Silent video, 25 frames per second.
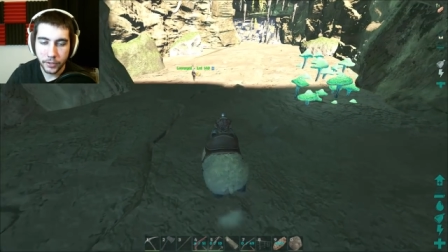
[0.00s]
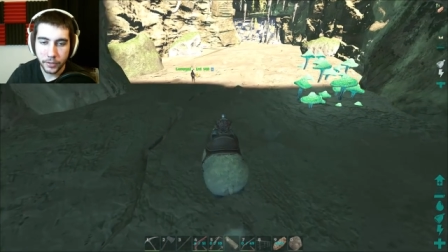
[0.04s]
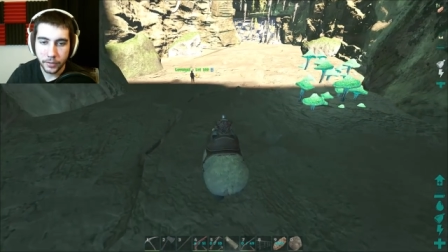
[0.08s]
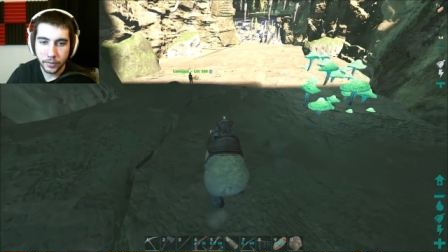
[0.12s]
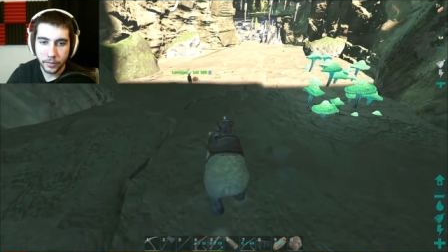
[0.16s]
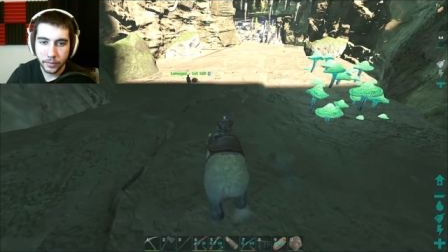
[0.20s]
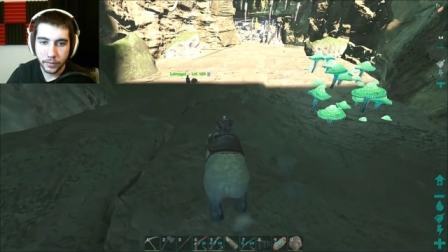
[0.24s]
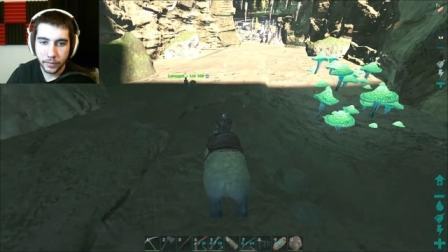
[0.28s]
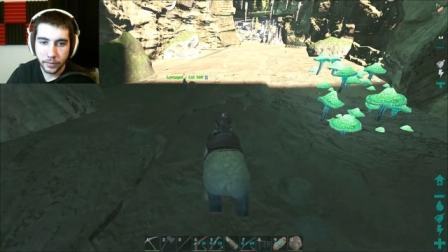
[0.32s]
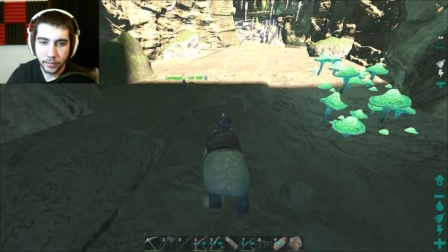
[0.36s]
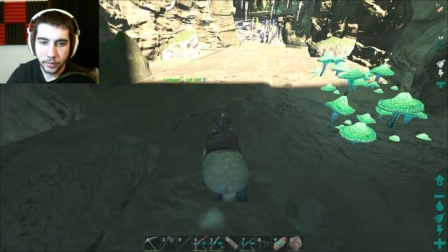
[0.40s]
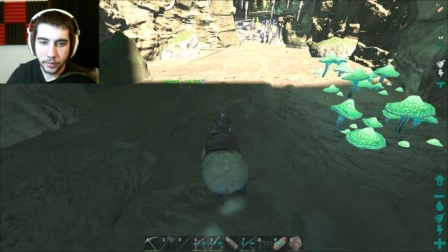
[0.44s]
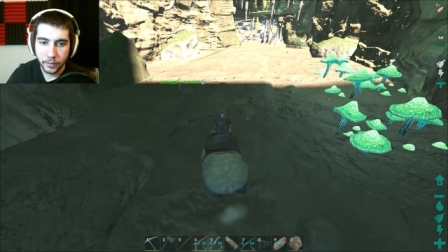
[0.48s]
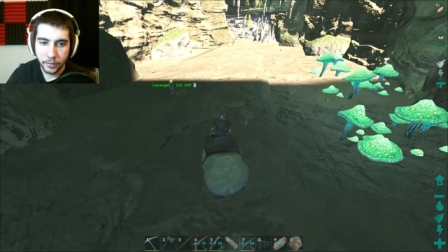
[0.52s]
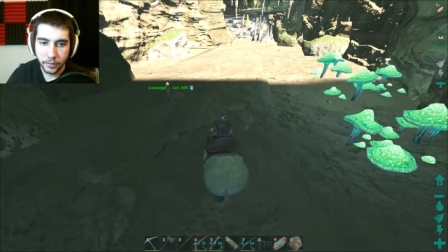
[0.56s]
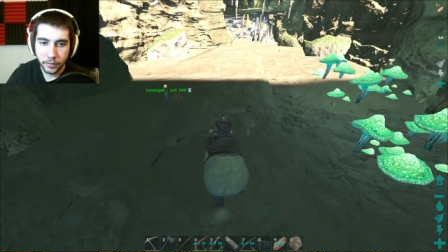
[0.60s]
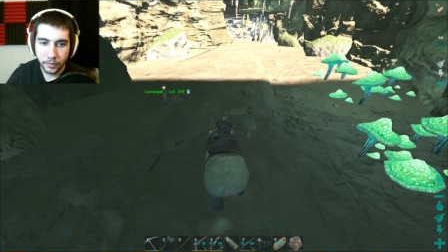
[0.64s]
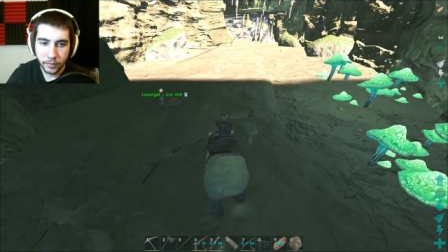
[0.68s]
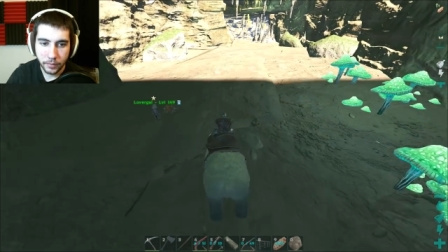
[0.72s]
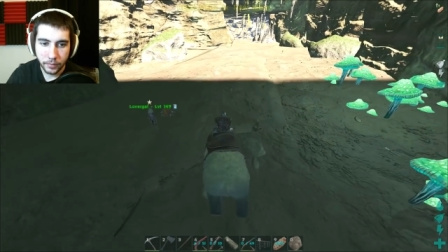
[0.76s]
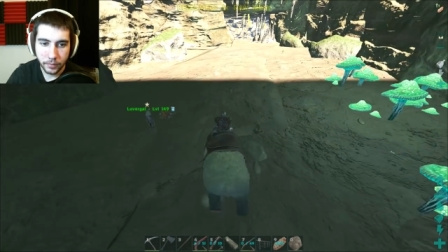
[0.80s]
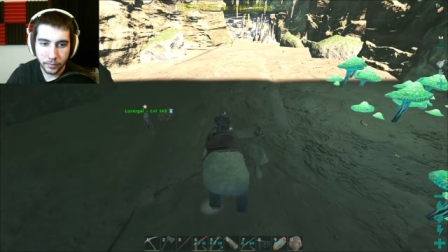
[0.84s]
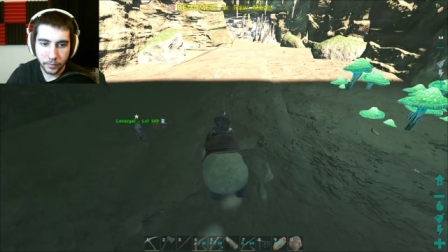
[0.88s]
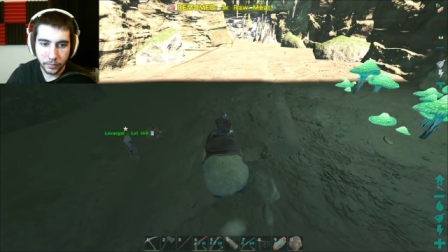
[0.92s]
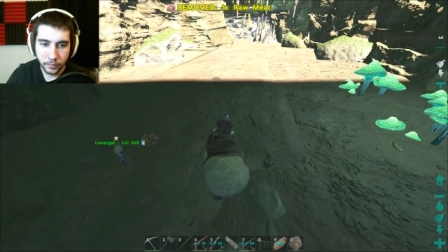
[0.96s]
it.
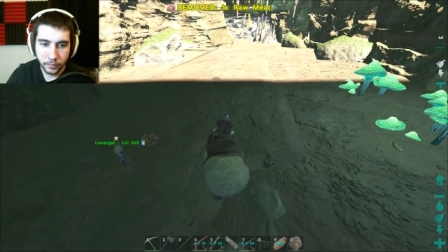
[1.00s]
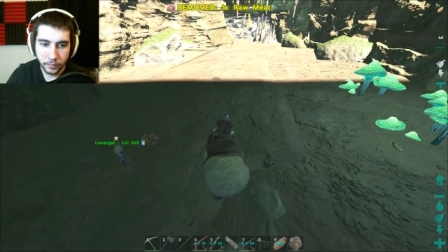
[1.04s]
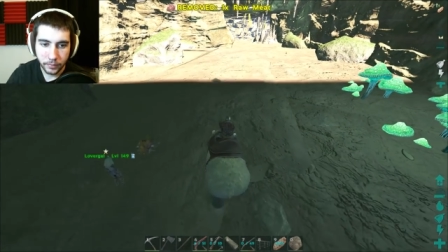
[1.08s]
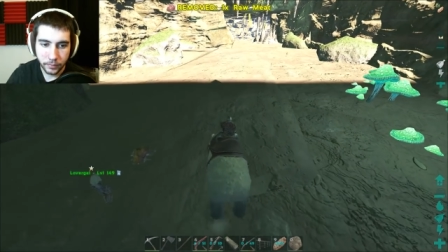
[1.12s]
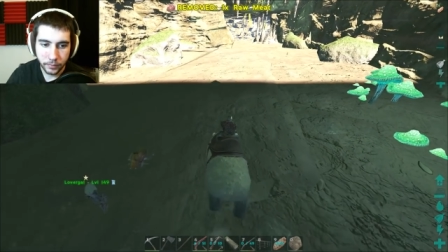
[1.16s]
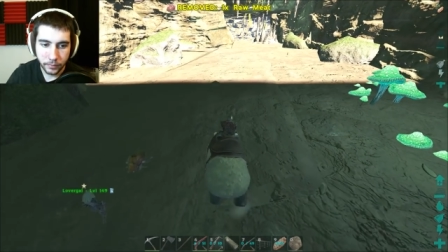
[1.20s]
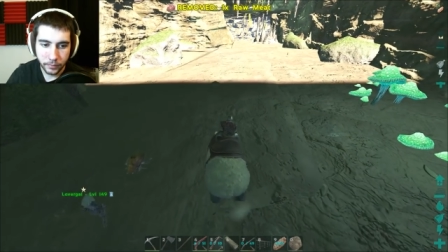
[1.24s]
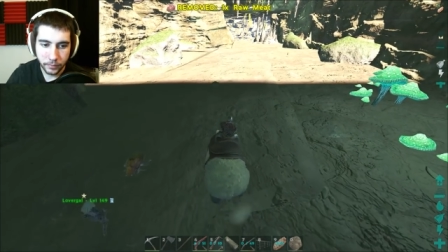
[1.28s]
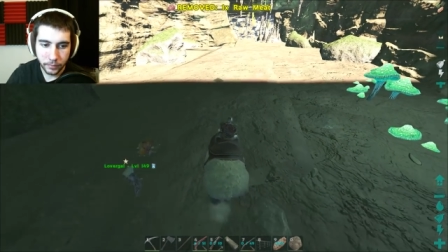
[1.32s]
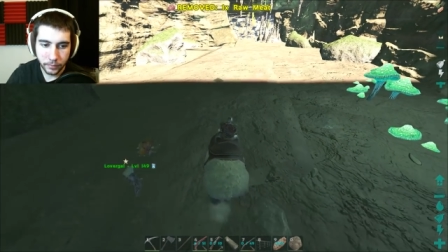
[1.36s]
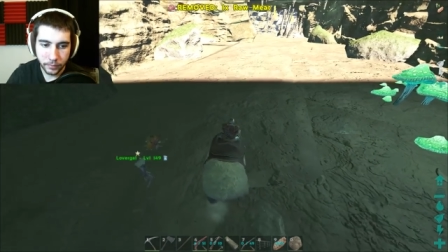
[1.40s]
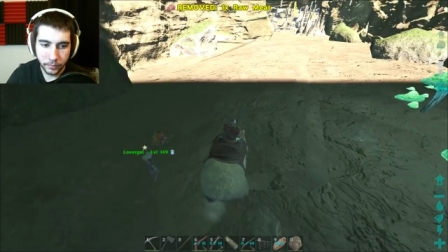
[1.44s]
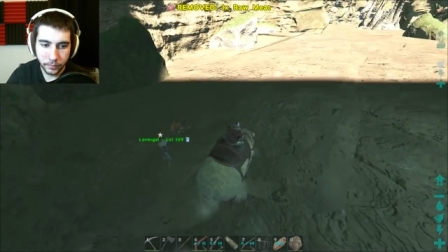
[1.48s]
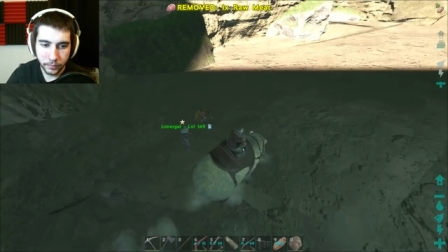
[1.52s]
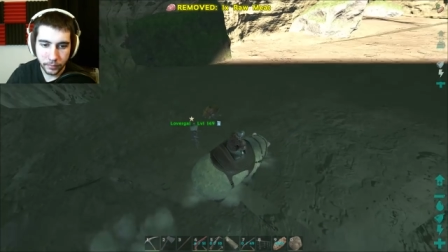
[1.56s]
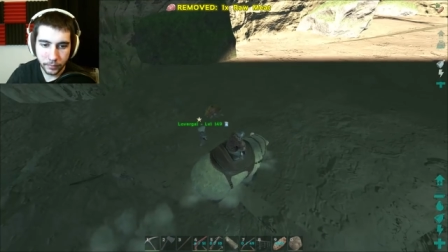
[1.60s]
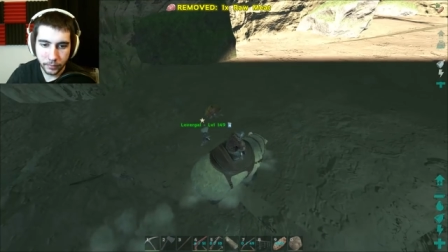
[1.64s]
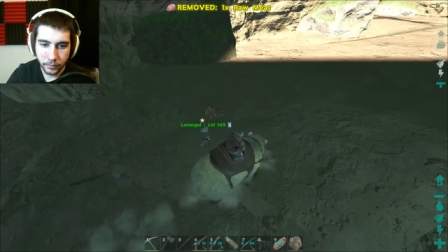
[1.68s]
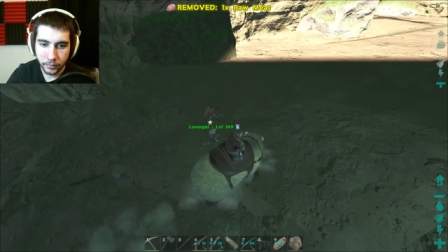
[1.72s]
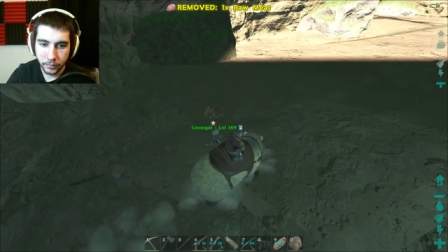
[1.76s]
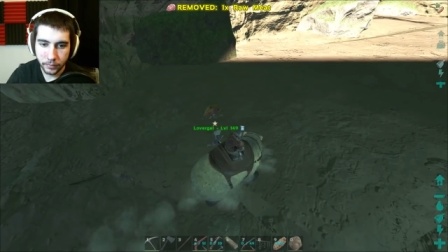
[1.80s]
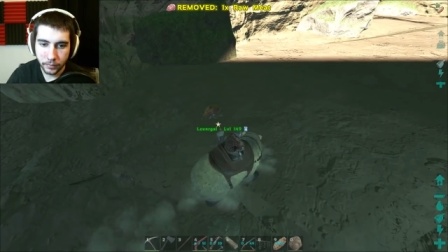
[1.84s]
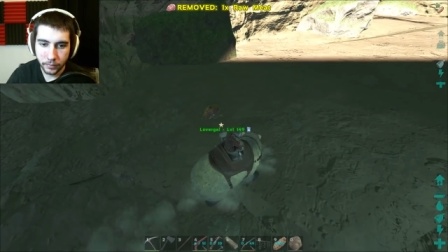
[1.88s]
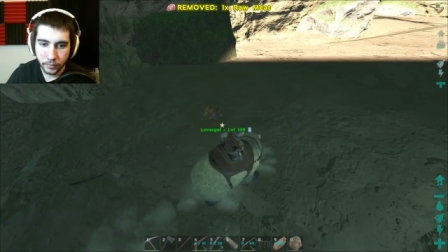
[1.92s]
35.